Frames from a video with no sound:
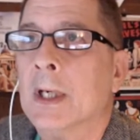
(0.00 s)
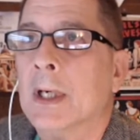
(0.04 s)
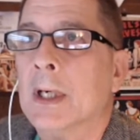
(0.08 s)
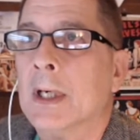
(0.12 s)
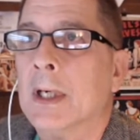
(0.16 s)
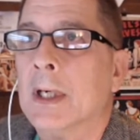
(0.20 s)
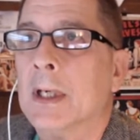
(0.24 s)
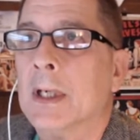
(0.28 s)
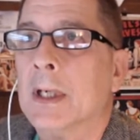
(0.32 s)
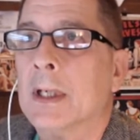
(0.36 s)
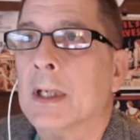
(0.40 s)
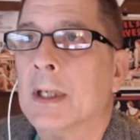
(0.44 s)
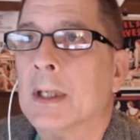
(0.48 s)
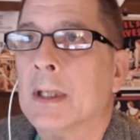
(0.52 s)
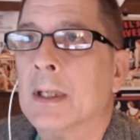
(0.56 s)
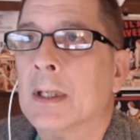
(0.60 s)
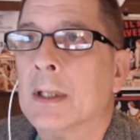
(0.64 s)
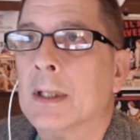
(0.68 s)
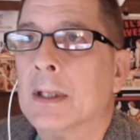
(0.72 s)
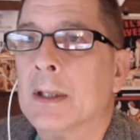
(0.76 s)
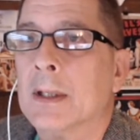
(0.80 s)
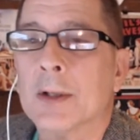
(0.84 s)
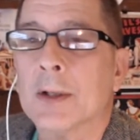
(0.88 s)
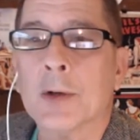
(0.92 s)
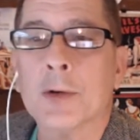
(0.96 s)

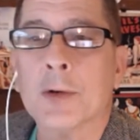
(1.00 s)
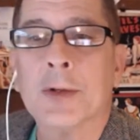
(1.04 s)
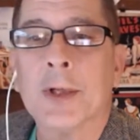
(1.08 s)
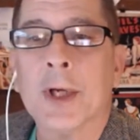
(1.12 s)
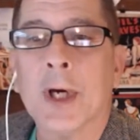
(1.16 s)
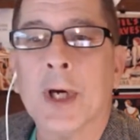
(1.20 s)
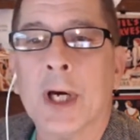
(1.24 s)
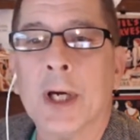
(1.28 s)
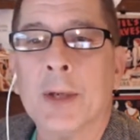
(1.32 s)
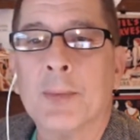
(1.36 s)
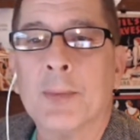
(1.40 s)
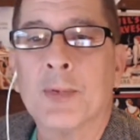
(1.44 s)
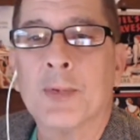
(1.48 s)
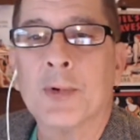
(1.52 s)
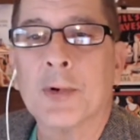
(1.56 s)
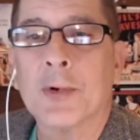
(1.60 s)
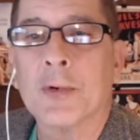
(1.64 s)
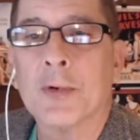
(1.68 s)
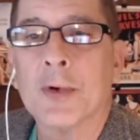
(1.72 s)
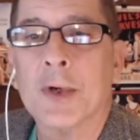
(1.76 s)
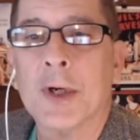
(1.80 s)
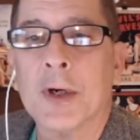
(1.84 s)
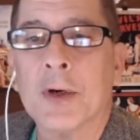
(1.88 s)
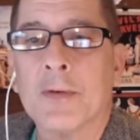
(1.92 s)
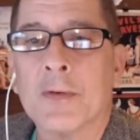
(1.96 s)
Low Tide
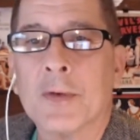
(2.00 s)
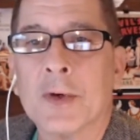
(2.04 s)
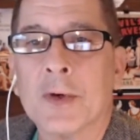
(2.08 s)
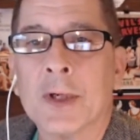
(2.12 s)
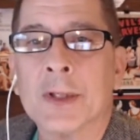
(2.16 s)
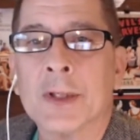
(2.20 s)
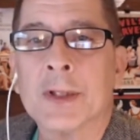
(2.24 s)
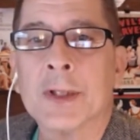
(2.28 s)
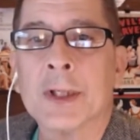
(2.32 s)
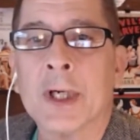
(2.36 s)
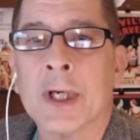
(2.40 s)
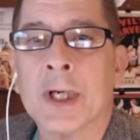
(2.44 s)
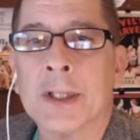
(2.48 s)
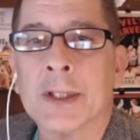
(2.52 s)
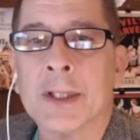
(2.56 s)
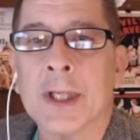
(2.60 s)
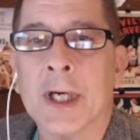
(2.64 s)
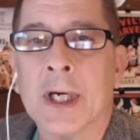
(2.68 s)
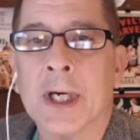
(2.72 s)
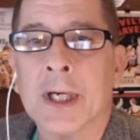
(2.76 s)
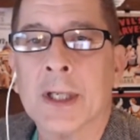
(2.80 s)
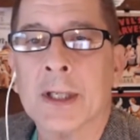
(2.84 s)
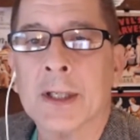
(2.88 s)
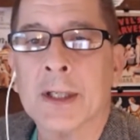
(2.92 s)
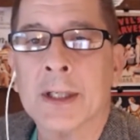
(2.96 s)
Brewery over on John
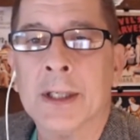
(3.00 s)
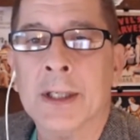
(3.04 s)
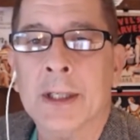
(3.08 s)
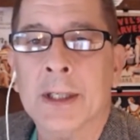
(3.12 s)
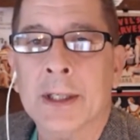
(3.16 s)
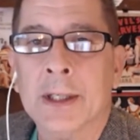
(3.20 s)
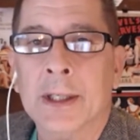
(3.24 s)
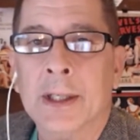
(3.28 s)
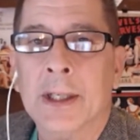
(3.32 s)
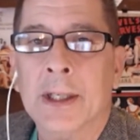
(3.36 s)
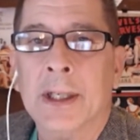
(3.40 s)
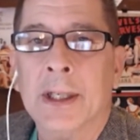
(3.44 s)
Island.